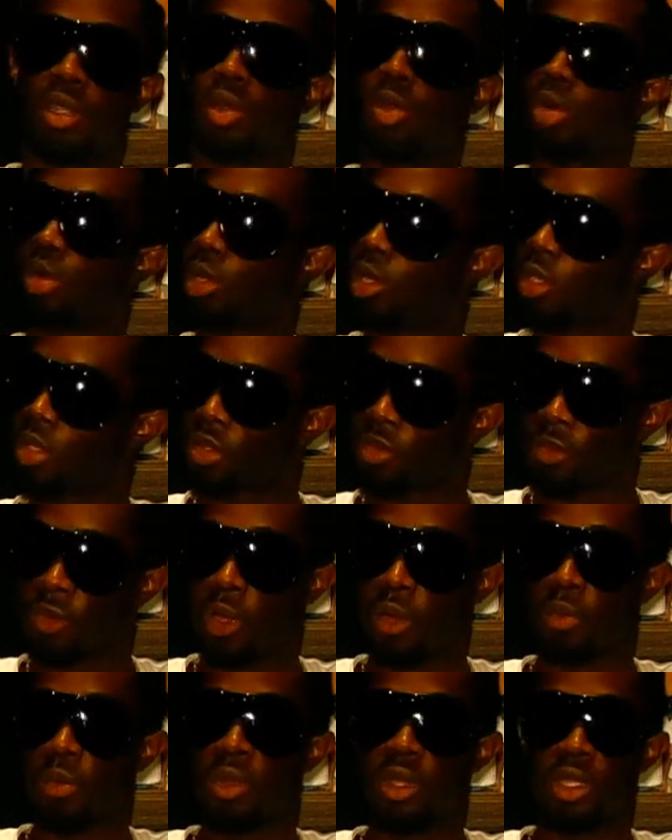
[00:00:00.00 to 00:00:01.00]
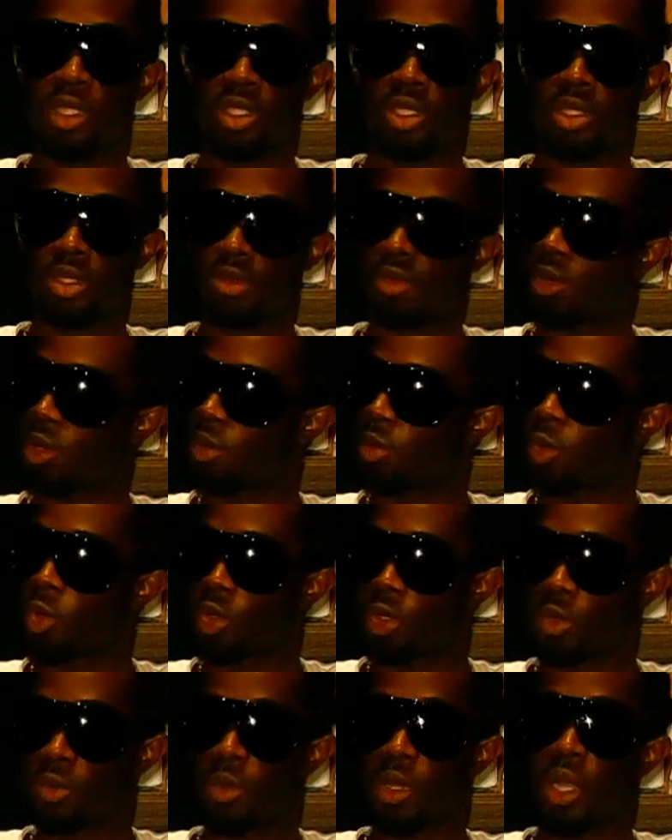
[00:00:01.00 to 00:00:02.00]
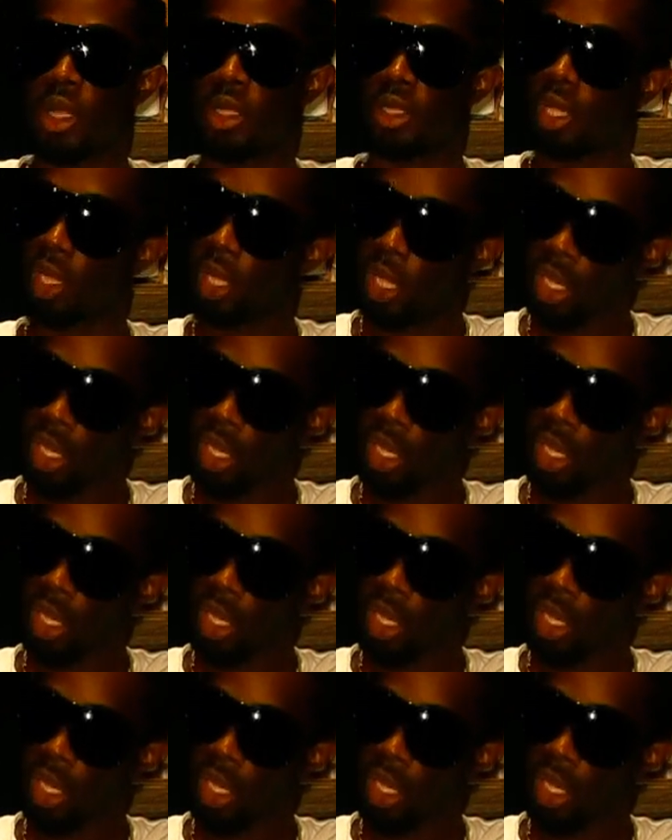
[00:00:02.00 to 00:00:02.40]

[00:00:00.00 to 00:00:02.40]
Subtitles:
you know, his fan base is for the most part